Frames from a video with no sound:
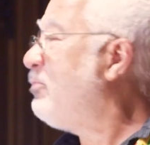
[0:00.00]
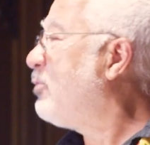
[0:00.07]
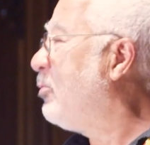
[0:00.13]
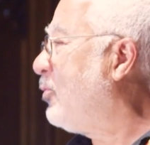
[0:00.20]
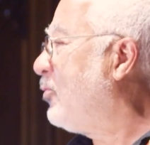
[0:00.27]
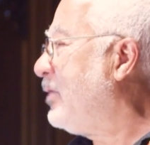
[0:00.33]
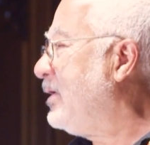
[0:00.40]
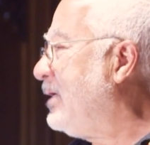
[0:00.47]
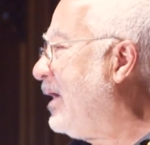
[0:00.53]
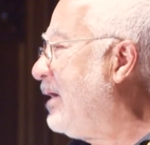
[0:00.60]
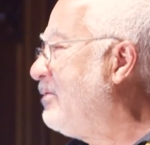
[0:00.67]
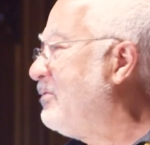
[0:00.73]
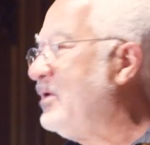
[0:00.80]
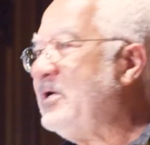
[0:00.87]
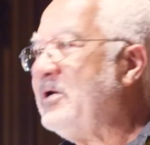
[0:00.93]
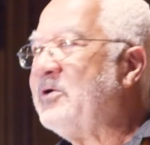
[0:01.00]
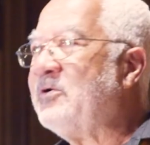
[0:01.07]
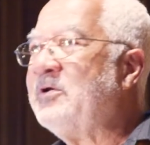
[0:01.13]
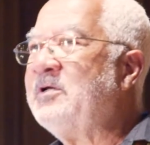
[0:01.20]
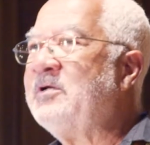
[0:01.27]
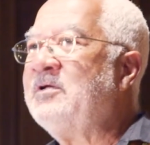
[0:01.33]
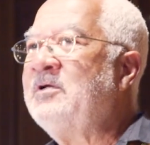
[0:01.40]
boy down here,
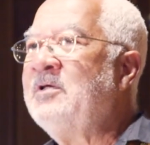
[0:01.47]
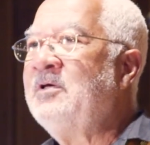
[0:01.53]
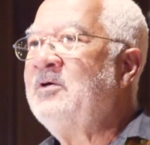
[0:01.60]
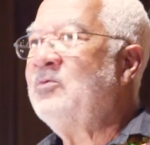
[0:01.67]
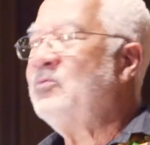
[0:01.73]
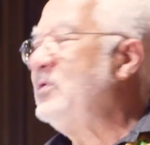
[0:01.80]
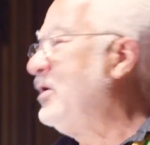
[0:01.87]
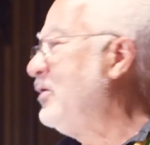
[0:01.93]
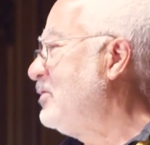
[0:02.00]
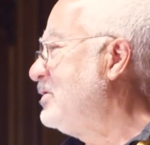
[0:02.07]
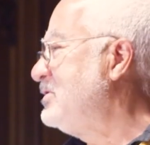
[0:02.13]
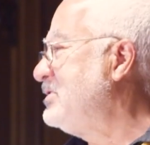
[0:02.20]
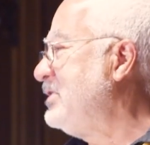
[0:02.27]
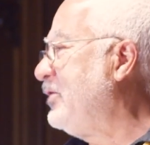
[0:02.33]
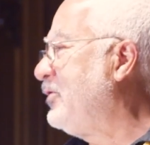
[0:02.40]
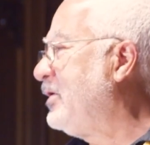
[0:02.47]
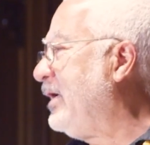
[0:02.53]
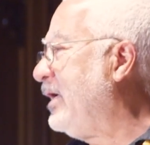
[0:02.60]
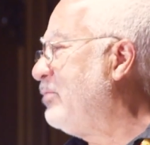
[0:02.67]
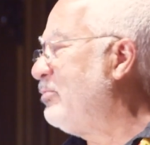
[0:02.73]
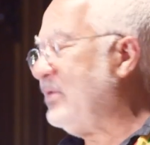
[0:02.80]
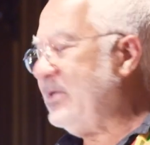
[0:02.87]
and we'd go to Sarah
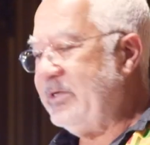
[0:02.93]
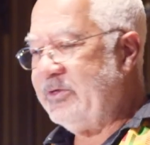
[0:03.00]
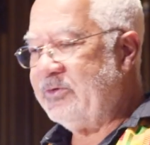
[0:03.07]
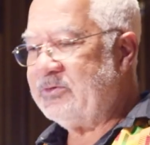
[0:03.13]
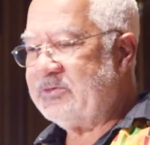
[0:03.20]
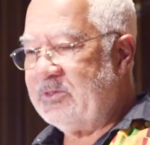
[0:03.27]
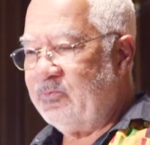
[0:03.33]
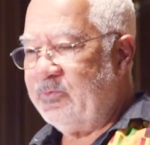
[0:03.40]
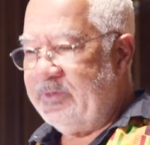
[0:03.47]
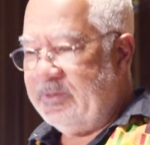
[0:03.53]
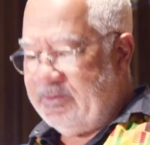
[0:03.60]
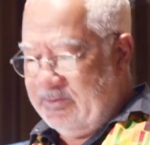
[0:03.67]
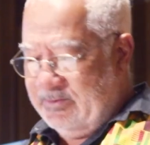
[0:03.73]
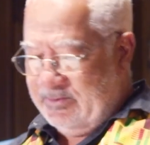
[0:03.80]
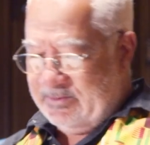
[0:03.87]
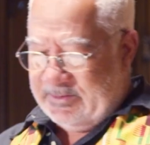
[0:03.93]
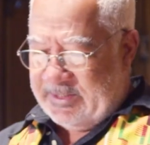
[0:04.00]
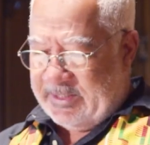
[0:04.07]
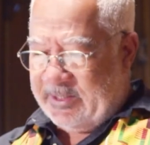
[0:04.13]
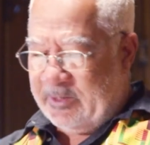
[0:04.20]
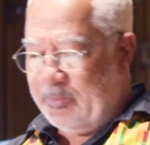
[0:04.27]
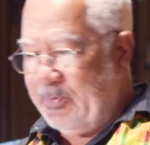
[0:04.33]
Gambalier's and we tuck
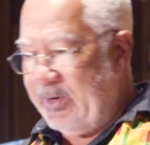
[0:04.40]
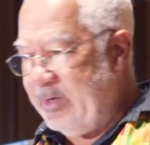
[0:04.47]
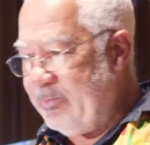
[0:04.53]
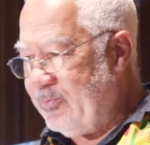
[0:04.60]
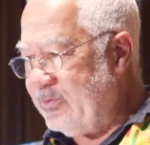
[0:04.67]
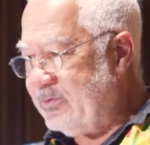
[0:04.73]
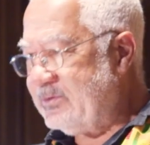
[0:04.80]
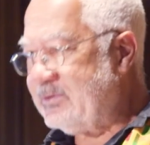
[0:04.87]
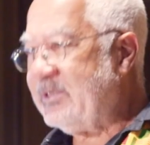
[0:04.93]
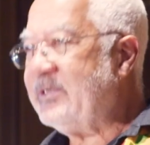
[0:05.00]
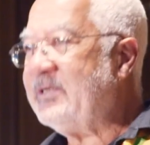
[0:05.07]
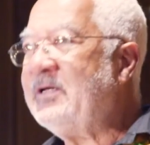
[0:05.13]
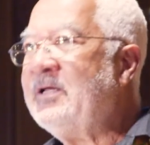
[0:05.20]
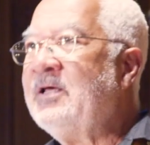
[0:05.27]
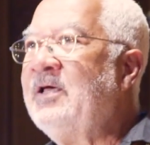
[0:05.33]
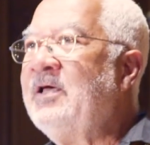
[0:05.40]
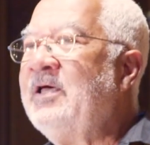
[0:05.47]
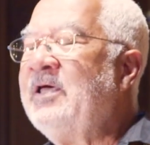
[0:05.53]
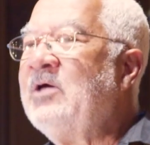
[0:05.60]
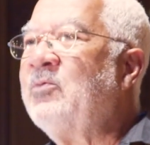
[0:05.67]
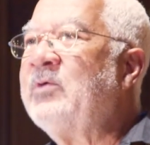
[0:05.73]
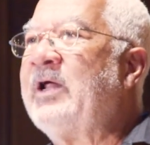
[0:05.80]
our papers, and
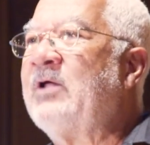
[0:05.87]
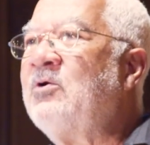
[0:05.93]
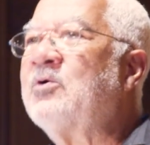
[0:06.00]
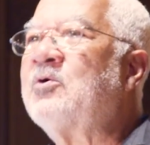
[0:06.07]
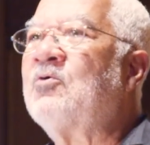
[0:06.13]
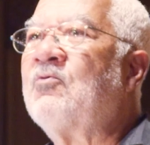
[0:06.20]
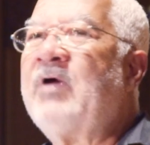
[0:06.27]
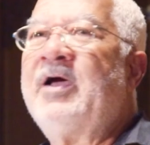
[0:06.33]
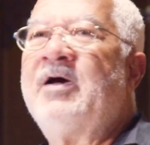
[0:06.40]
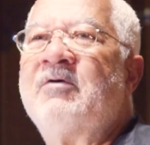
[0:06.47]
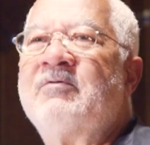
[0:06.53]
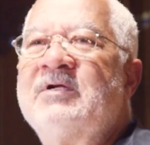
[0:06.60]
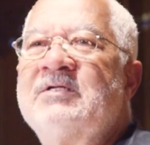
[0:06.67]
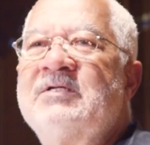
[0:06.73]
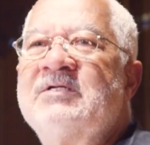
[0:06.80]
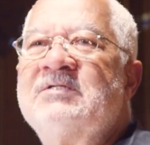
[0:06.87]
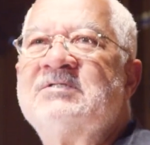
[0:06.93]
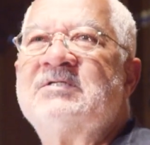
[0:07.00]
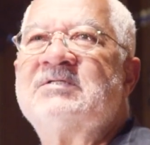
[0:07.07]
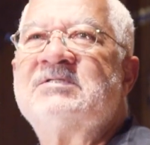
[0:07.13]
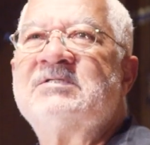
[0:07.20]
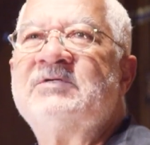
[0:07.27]
when I look around, it
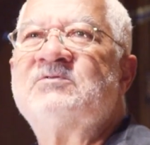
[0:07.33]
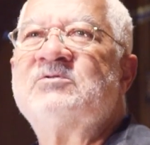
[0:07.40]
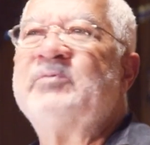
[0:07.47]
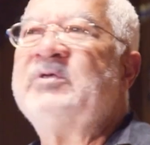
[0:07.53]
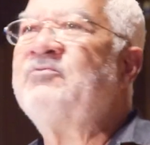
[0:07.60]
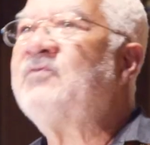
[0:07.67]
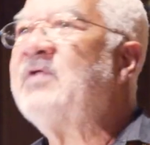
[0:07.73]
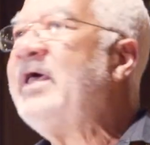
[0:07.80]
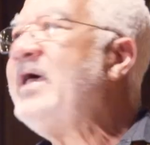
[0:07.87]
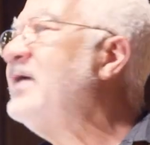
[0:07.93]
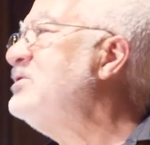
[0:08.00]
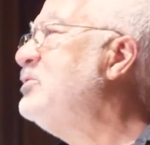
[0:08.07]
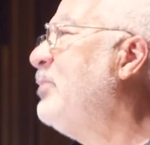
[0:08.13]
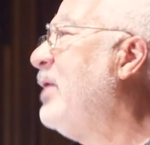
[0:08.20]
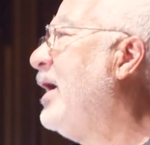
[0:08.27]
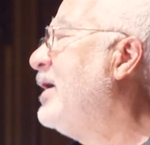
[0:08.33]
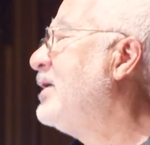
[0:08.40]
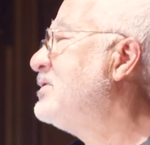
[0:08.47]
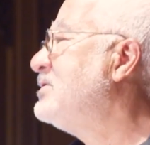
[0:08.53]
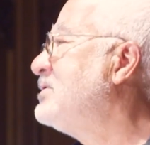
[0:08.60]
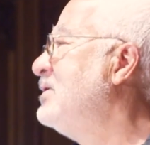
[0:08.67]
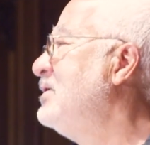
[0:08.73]
just gives me
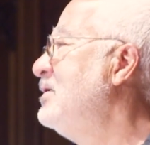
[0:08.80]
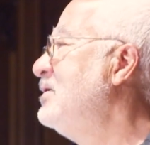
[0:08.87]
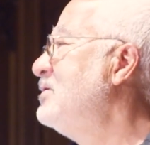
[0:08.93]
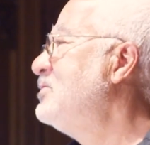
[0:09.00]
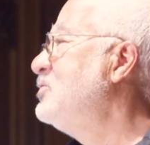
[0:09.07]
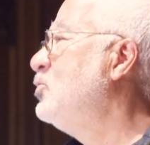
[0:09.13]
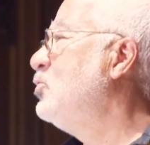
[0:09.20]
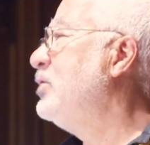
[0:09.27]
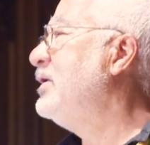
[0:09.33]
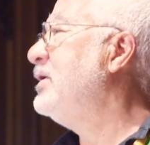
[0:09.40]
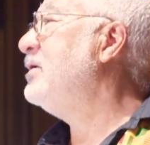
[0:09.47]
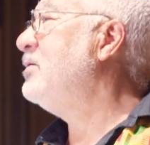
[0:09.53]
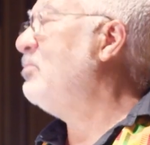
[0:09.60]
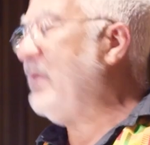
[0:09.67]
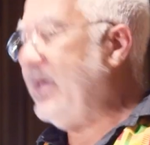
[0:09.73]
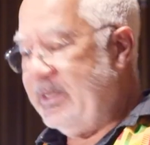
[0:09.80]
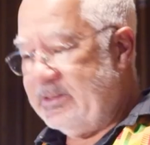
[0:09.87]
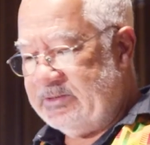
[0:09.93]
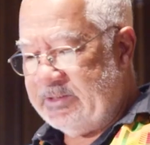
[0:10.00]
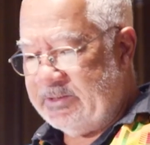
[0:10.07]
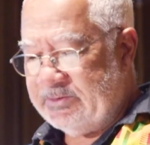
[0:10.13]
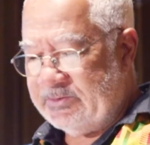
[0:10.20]
flashbacks to what
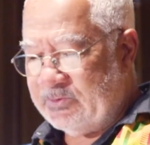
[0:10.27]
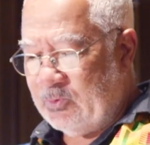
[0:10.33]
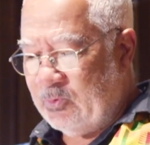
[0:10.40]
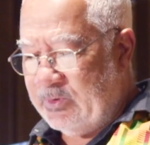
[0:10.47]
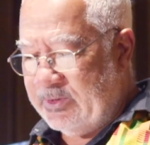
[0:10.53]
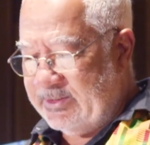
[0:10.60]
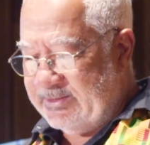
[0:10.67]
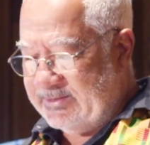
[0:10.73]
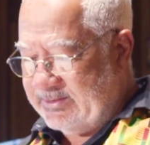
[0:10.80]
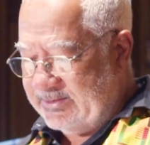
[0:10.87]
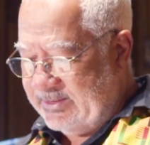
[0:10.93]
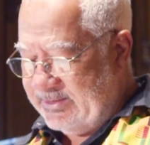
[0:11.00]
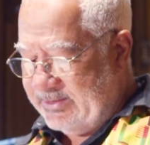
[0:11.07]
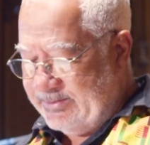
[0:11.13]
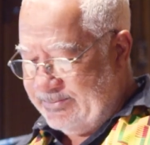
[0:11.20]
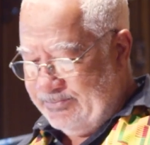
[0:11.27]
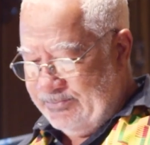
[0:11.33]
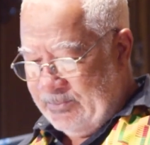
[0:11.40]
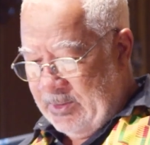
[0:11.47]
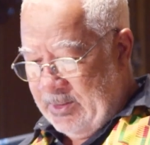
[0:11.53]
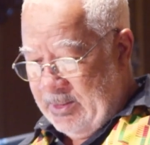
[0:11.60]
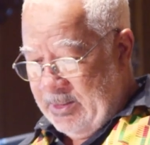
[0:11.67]
Manchester was
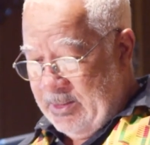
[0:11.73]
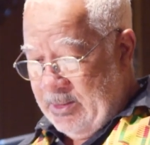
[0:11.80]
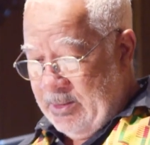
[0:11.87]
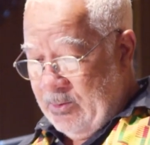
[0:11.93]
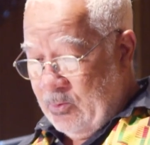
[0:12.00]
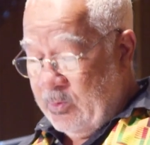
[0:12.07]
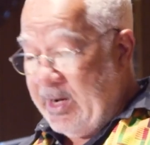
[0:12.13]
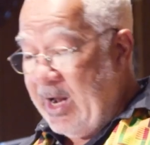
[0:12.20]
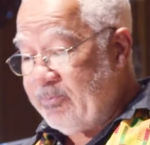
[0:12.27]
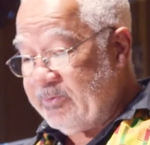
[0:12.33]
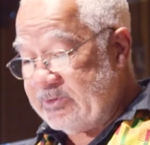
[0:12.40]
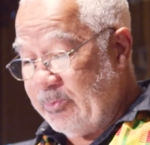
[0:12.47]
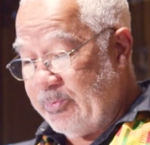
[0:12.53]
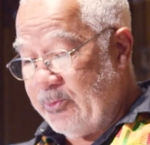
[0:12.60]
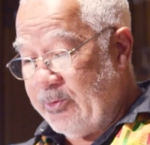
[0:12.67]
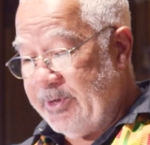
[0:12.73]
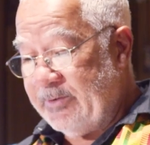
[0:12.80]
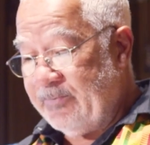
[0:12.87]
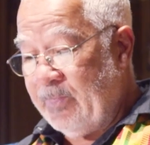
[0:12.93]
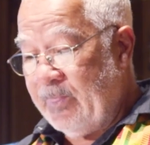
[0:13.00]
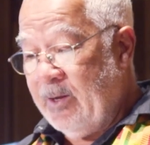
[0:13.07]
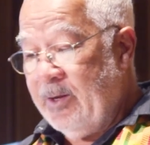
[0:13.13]
when I was a boy.
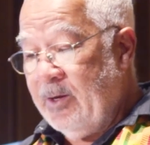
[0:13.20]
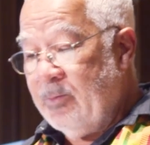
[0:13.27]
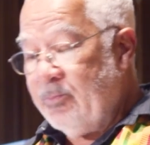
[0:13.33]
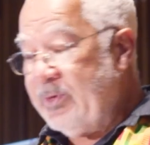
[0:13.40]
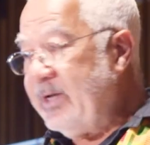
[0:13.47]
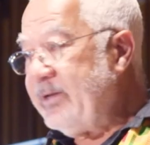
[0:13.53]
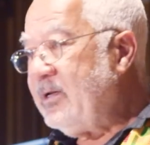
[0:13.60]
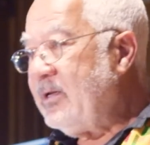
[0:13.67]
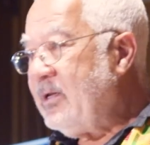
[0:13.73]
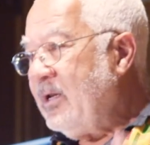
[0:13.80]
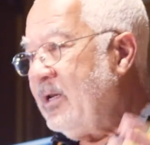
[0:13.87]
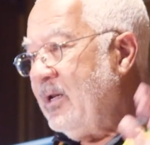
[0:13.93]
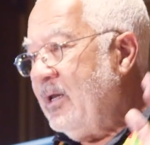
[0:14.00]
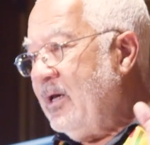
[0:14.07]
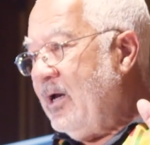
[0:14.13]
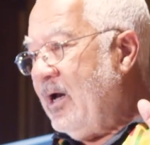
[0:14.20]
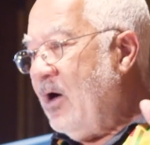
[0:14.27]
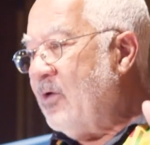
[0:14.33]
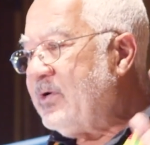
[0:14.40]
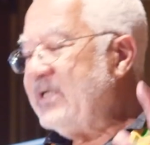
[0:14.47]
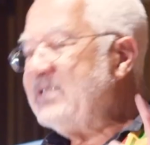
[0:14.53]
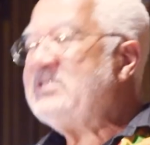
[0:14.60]
But I'm
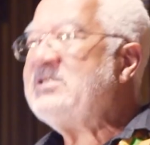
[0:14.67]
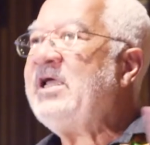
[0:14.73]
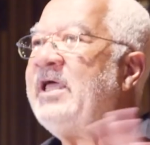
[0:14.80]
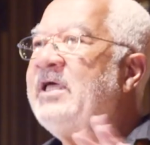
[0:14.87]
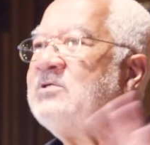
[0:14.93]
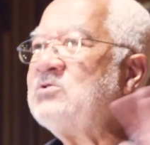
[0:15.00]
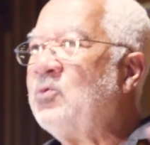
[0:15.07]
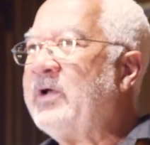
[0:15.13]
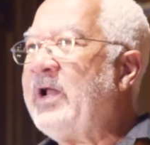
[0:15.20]
going to change what I